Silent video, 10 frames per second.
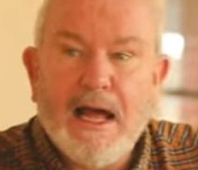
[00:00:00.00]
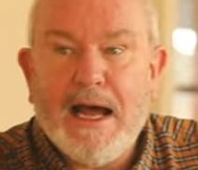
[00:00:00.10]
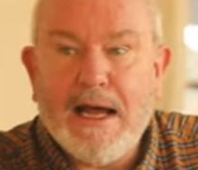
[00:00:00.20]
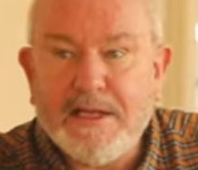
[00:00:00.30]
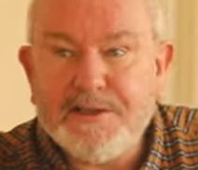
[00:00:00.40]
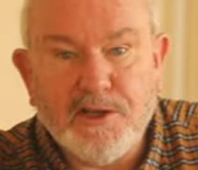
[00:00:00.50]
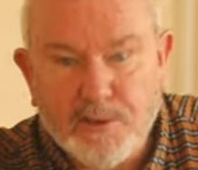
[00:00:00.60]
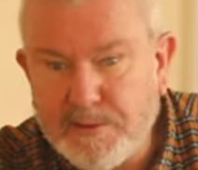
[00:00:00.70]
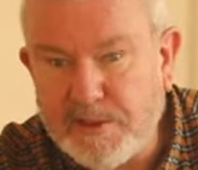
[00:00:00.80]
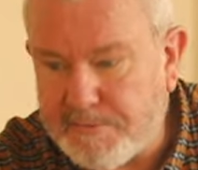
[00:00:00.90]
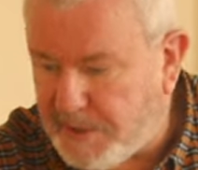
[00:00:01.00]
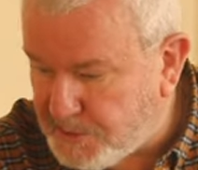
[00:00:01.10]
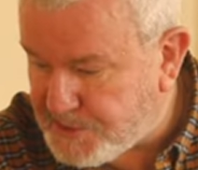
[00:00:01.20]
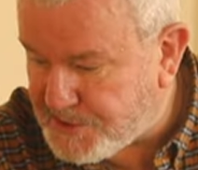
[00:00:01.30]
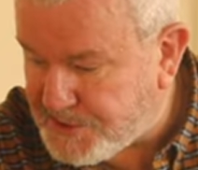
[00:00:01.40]
and the number of
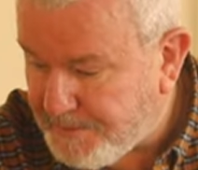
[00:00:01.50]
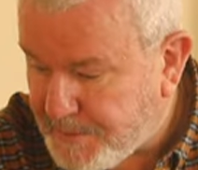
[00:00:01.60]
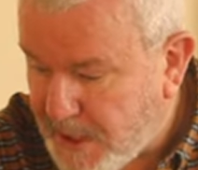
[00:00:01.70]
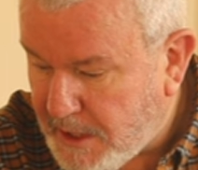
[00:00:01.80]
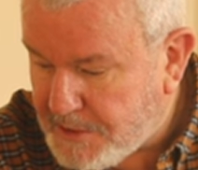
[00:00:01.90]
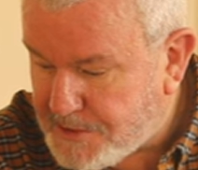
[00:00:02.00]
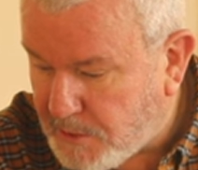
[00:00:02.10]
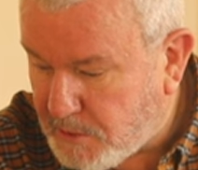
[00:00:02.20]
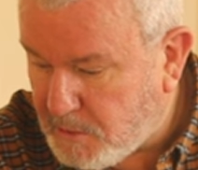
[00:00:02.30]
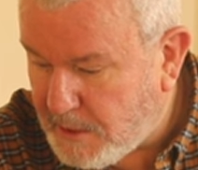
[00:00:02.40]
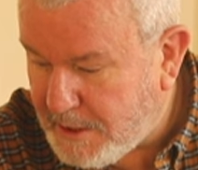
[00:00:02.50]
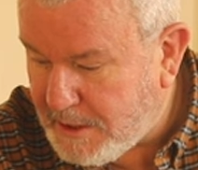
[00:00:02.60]
houses. So